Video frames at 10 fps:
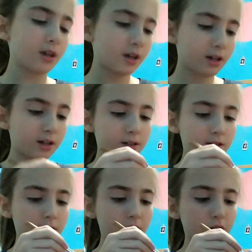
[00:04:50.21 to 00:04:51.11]

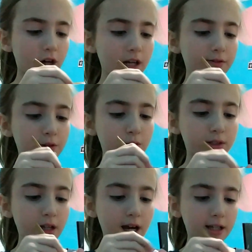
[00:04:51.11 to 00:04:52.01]
and kind of use
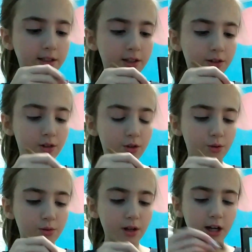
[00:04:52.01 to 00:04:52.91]
it as a
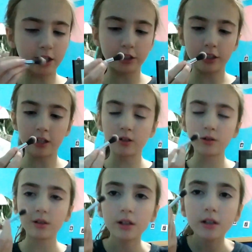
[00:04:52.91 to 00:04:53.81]
nude
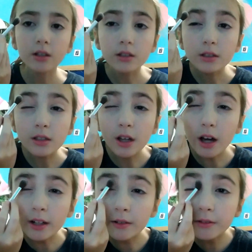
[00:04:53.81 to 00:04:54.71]
eyeshadow, to
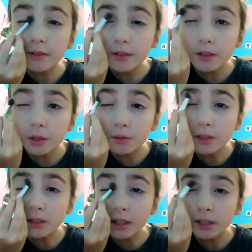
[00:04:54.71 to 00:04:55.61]
kind of use
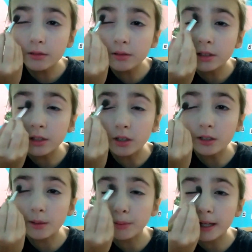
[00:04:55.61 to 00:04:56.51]
it like to start
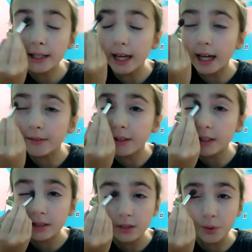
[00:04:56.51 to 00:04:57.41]
as a blank
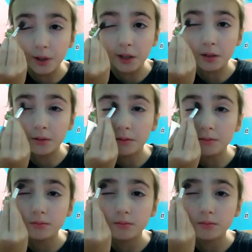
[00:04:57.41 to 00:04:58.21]
canvas, so I can